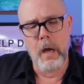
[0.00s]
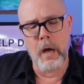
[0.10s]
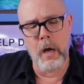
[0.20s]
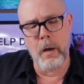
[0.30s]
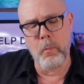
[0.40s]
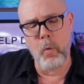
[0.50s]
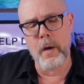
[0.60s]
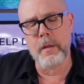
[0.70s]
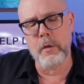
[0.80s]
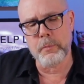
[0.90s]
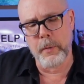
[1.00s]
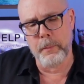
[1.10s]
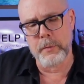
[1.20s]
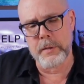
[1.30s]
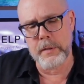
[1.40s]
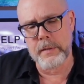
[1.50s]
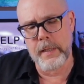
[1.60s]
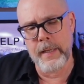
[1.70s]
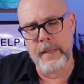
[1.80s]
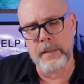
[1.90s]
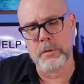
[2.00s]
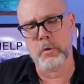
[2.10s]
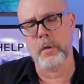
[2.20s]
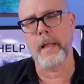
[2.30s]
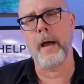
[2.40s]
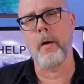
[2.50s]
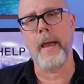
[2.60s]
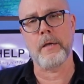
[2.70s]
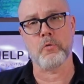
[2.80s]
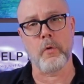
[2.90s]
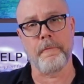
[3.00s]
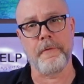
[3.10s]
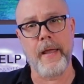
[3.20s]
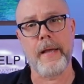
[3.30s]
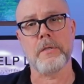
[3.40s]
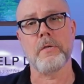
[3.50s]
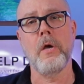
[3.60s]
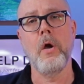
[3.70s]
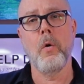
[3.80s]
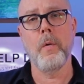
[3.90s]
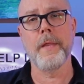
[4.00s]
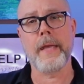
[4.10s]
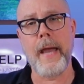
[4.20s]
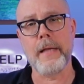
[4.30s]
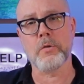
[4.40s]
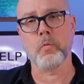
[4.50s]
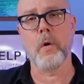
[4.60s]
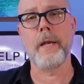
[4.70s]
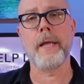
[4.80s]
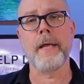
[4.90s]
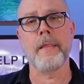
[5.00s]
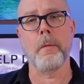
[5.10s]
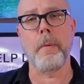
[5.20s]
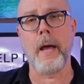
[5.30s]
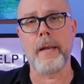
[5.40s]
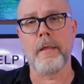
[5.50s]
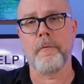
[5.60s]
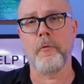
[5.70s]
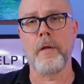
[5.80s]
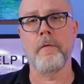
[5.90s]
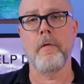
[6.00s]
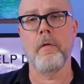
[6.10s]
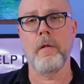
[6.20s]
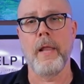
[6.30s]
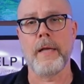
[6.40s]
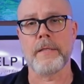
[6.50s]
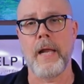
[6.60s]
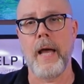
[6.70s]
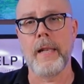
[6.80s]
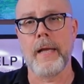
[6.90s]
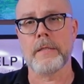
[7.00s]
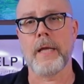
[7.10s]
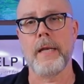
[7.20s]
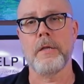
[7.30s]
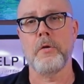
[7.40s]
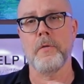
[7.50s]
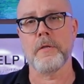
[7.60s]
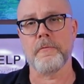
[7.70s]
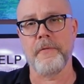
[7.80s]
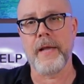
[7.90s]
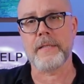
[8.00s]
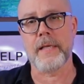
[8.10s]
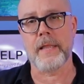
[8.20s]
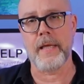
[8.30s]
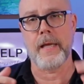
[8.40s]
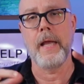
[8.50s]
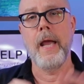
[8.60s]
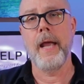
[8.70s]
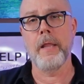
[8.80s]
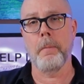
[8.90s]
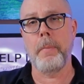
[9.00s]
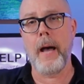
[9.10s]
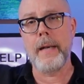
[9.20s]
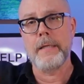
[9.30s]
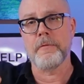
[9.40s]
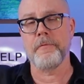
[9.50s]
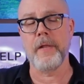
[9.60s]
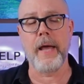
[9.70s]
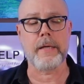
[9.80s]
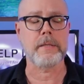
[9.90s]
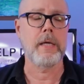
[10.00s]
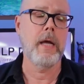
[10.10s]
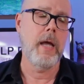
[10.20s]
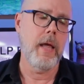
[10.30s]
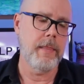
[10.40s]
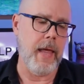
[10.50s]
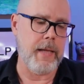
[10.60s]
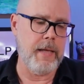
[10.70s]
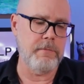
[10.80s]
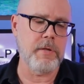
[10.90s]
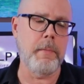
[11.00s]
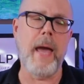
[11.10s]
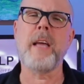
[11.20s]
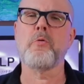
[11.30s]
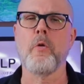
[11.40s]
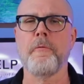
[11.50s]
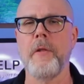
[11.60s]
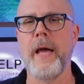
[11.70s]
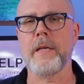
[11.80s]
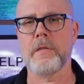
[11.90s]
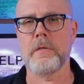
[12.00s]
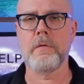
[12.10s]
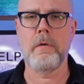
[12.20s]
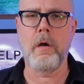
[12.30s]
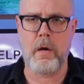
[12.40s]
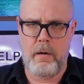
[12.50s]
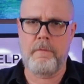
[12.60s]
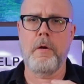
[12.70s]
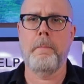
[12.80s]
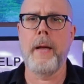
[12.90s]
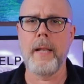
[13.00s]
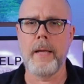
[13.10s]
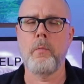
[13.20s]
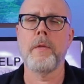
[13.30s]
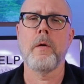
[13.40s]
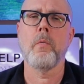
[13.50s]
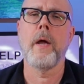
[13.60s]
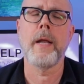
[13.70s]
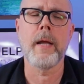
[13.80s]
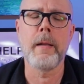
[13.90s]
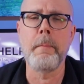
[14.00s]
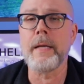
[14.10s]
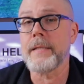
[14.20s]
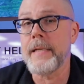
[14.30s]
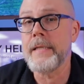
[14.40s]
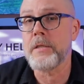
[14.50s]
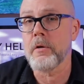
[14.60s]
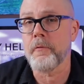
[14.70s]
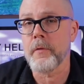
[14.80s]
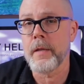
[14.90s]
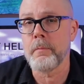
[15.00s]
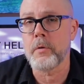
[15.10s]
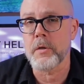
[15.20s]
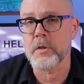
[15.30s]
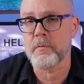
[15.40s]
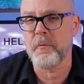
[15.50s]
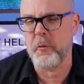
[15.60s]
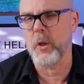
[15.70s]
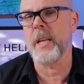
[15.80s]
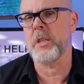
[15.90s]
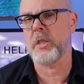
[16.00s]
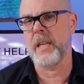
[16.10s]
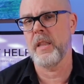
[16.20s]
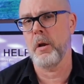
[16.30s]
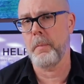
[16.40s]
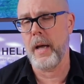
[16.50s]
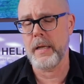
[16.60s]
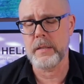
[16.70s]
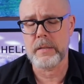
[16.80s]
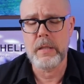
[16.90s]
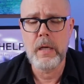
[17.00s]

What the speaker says: One of those purposes is to allow extra flex. When the cat's running in their body, their front legs and hind legs kind of do this flexing thing, and their bodies flex. That gives them extra flex of their belly when they're running and makes it easier for them to fully extend their bodies.